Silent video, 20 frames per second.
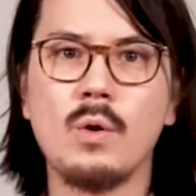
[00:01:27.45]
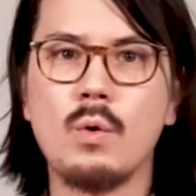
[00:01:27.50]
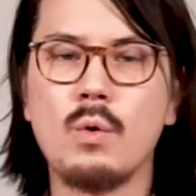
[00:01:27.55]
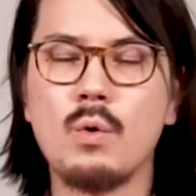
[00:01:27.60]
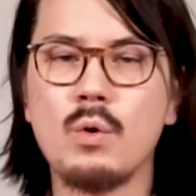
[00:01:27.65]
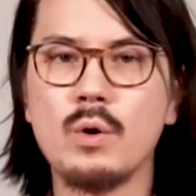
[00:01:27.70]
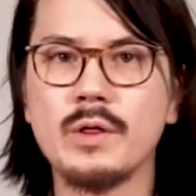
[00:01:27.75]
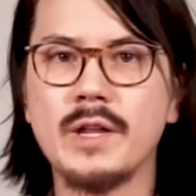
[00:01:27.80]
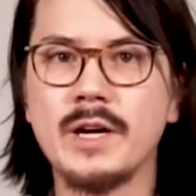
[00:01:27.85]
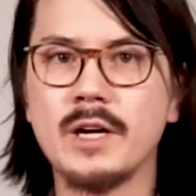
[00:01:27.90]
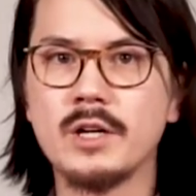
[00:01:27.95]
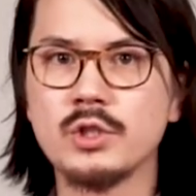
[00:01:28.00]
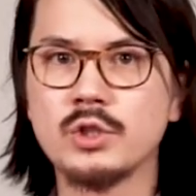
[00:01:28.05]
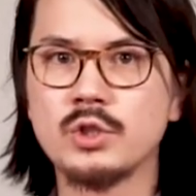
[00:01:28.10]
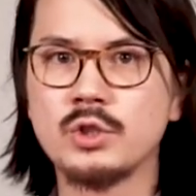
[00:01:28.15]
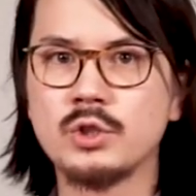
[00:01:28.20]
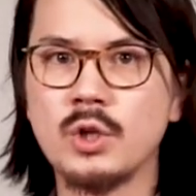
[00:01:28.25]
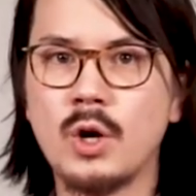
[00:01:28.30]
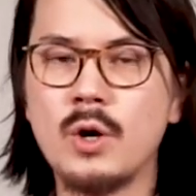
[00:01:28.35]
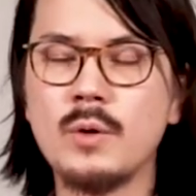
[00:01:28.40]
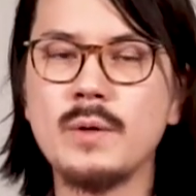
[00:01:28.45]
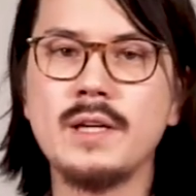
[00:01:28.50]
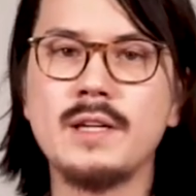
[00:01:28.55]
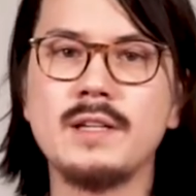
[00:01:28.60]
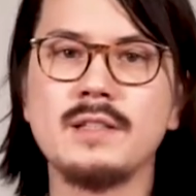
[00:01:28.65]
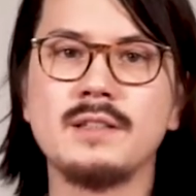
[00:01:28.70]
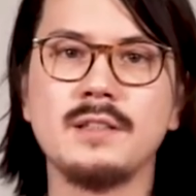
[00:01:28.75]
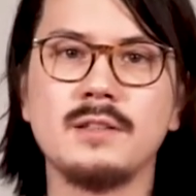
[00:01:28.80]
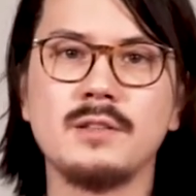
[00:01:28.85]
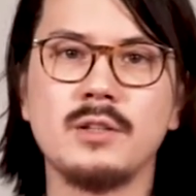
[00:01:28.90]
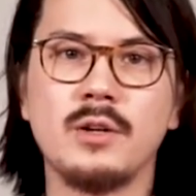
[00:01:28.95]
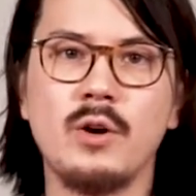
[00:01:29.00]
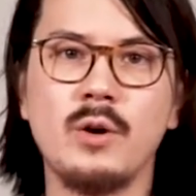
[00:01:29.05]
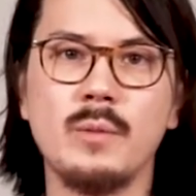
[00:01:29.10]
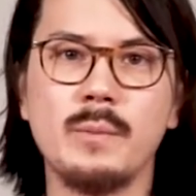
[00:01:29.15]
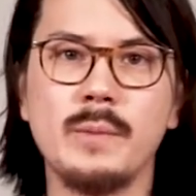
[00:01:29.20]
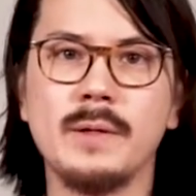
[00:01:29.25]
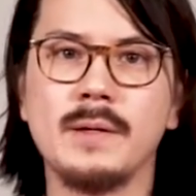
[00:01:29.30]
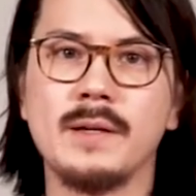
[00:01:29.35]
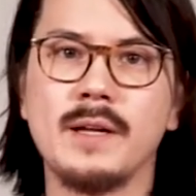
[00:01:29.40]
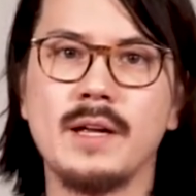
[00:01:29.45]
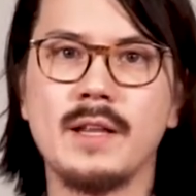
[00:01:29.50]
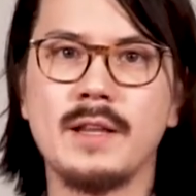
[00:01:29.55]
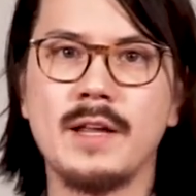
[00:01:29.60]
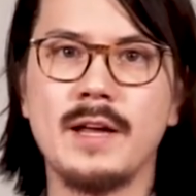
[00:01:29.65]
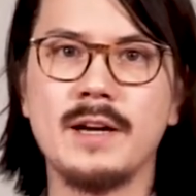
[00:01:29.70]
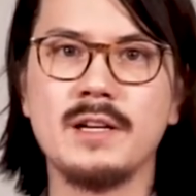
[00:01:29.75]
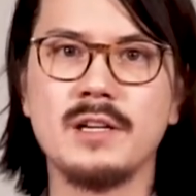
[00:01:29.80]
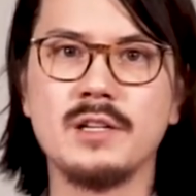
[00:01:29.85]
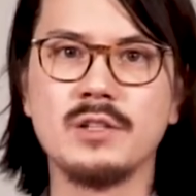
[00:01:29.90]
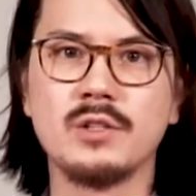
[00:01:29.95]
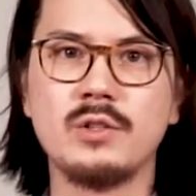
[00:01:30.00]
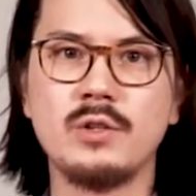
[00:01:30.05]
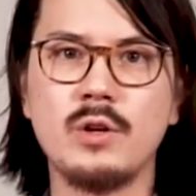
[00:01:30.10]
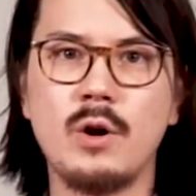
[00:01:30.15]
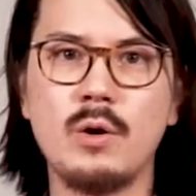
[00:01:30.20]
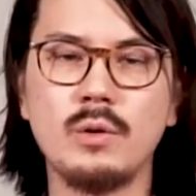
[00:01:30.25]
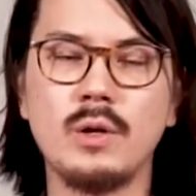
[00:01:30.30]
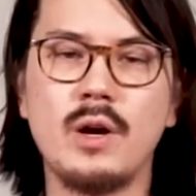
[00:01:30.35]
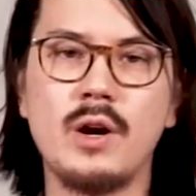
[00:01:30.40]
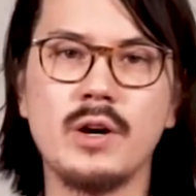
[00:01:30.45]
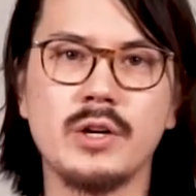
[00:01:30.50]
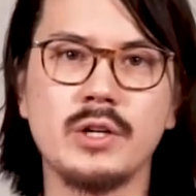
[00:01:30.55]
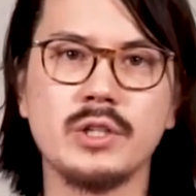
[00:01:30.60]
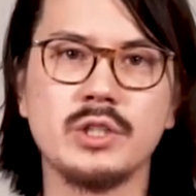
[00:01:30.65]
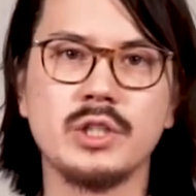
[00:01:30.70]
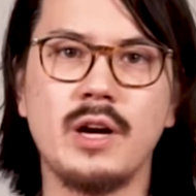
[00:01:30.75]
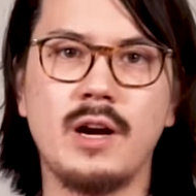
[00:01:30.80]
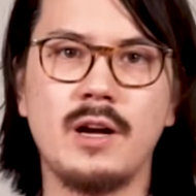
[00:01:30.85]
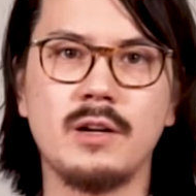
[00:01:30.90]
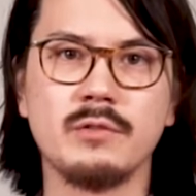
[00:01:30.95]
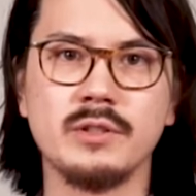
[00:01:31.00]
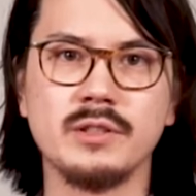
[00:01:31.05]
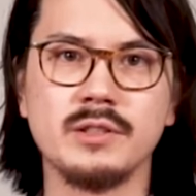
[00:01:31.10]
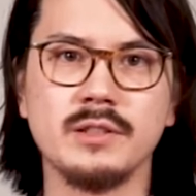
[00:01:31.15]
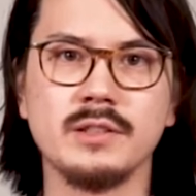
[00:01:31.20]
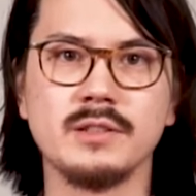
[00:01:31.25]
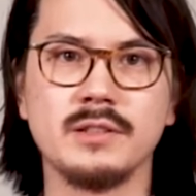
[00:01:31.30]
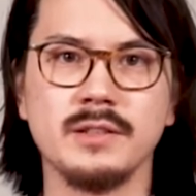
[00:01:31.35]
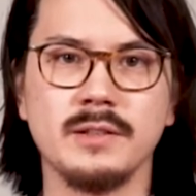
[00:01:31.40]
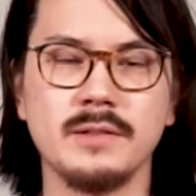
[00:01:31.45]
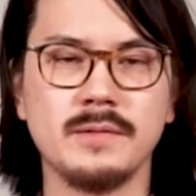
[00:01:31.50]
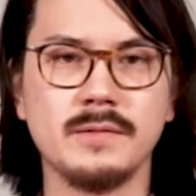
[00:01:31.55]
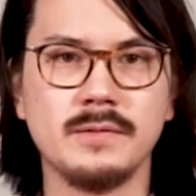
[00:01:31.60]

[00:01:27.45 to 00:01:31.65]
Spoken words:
or they are so easy to open that it is no longer child-resistant.